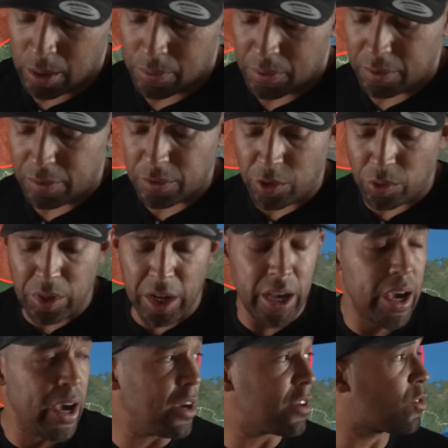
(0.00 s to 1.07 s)
This is your
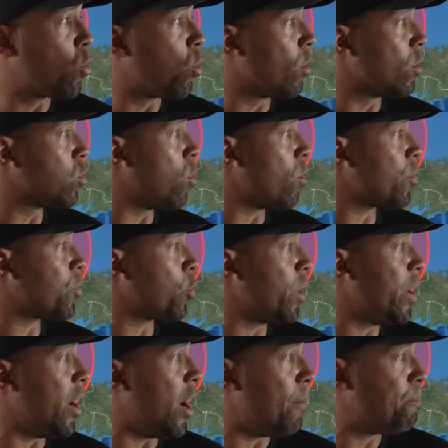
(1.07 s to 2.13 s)
Day X World War
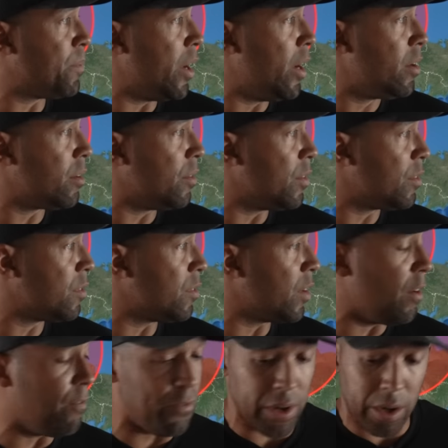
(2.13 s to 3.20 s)
III update. This is
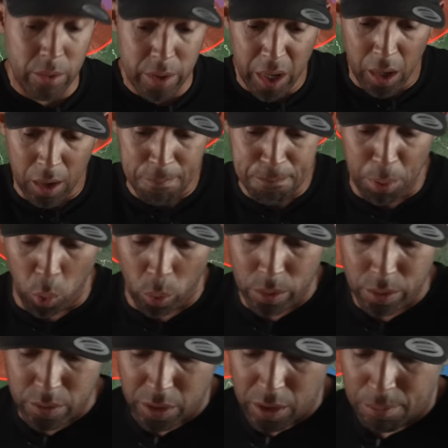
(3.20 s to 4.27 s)
a very
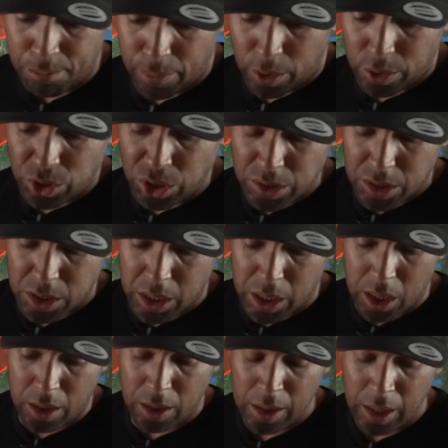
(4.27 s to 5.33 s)
important
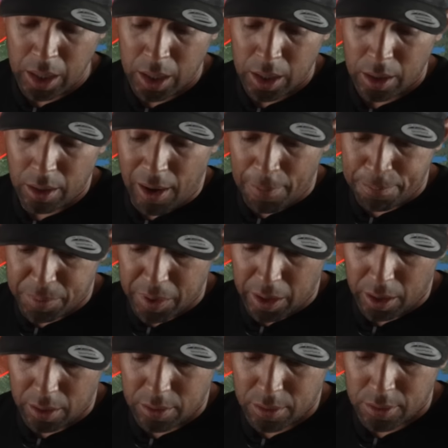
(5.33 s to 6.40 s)
emergency
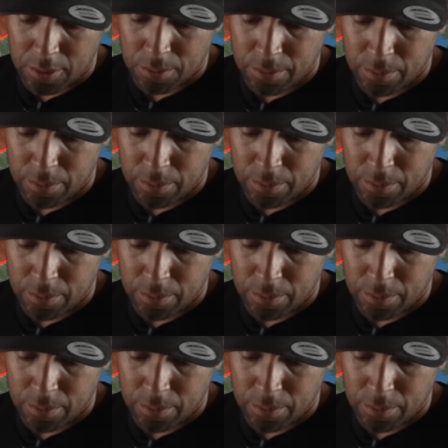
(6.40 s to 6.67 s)
update.